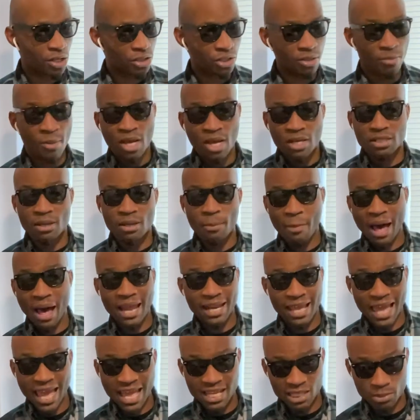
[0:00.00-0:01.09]
So somebody
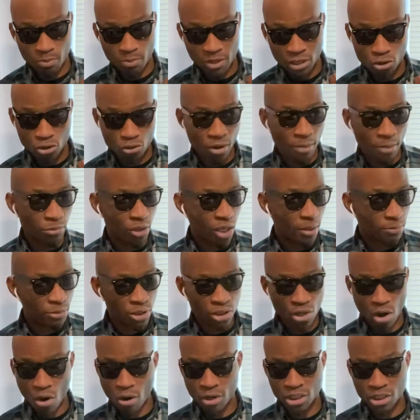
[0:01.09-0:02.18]
has been trumped up
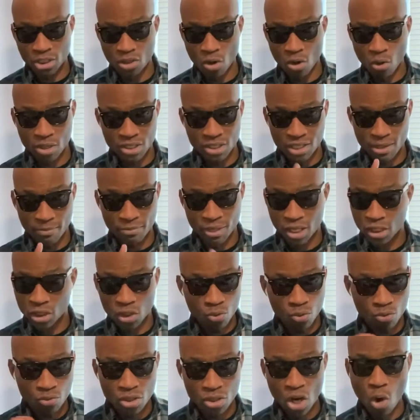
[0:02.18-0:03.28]
charges on something you
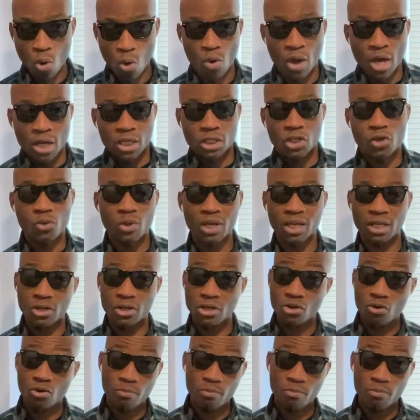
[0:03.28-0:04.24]
know you didn't do,